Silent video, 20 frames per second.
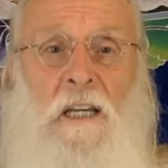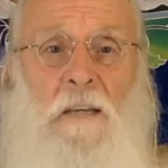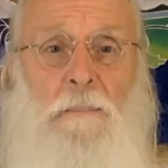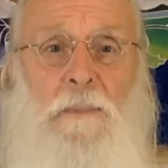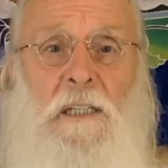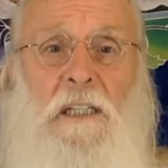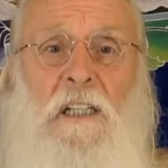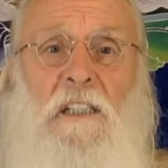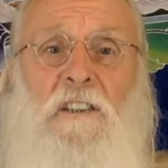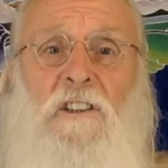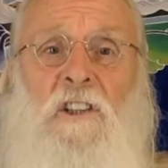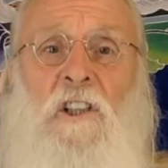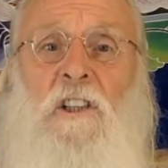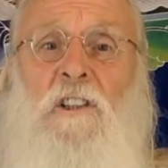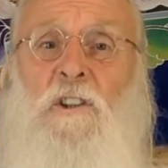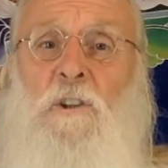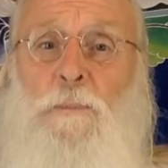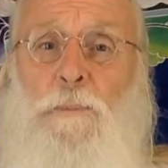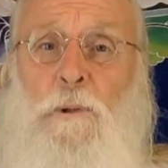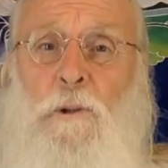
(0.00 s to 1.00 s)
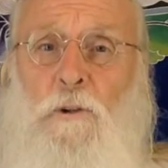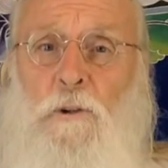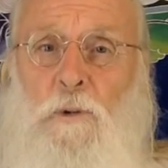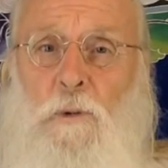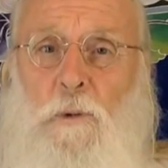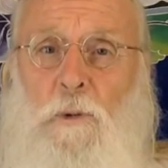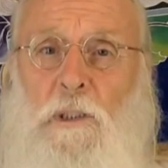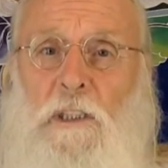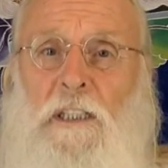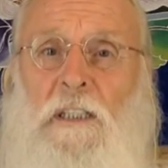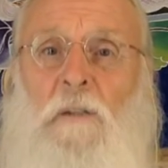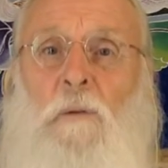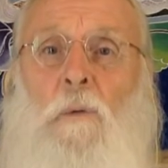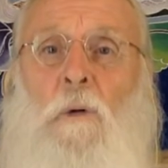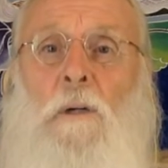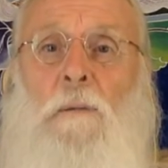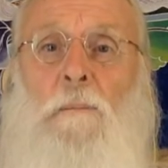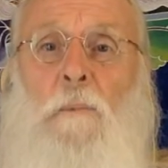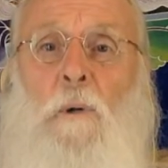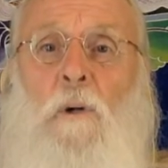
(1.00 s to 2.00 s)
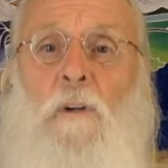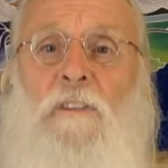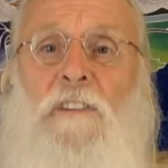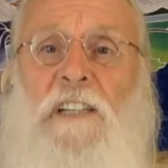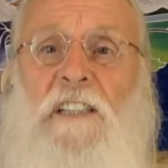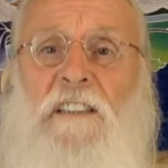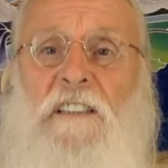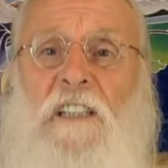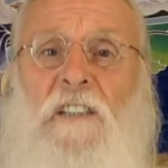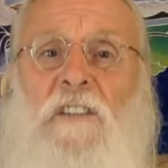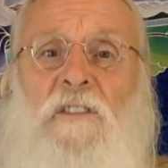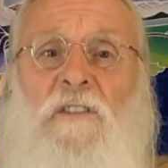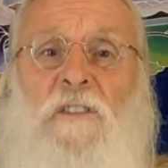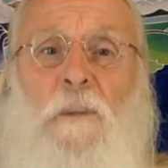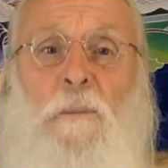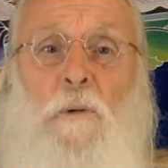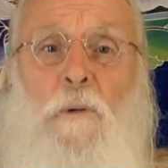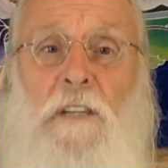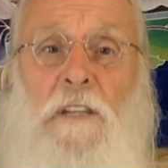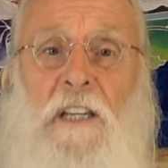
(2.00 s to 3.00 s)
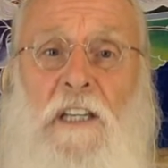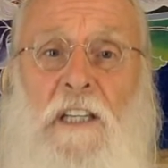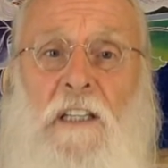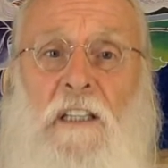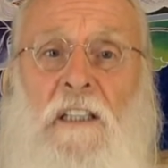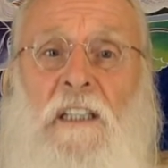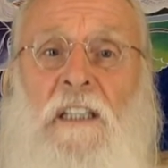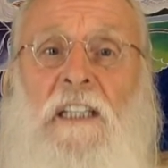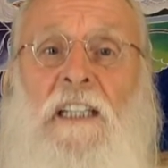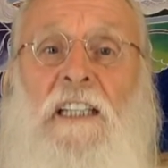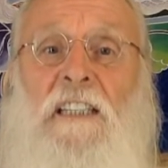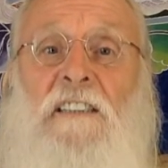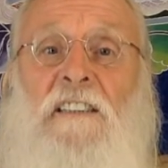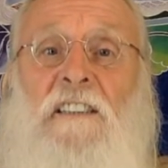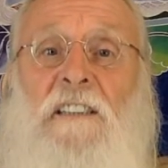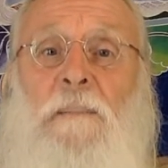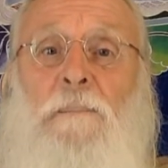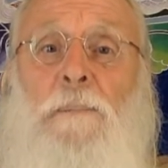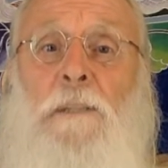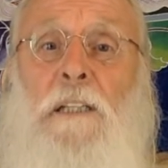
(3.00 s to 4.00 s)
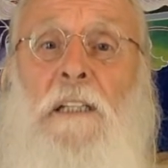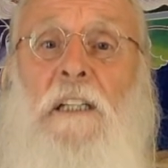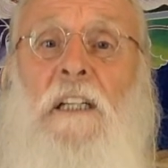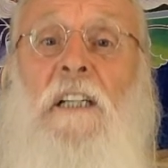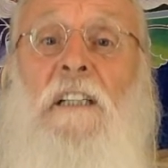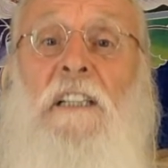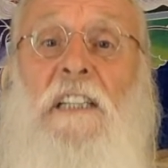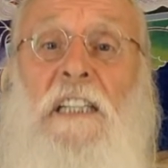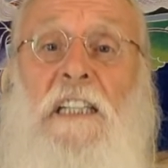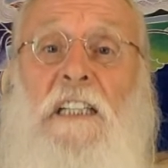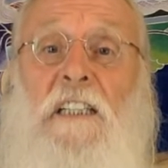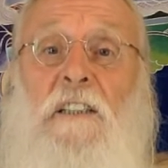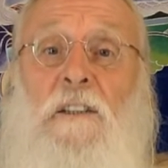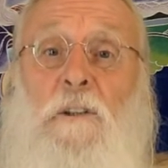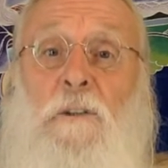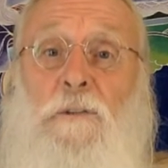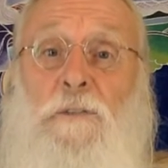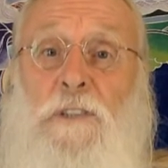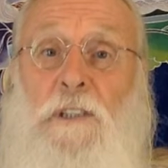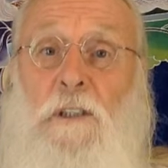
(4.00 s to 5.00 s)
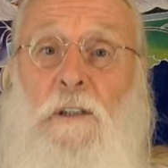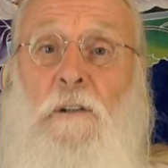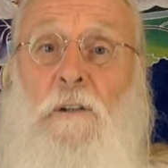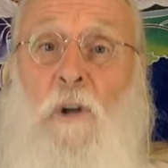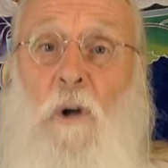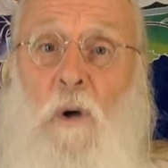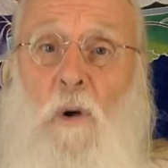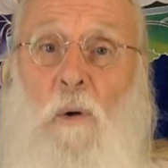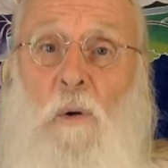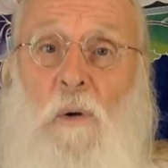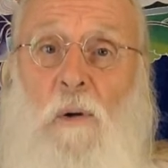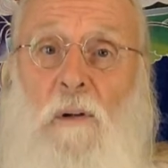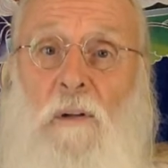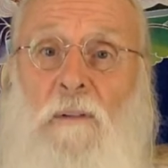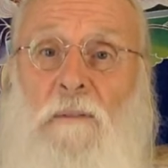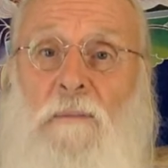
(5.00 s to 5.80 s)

Because spiritually, what motivates us from within is simply a need to feel whole.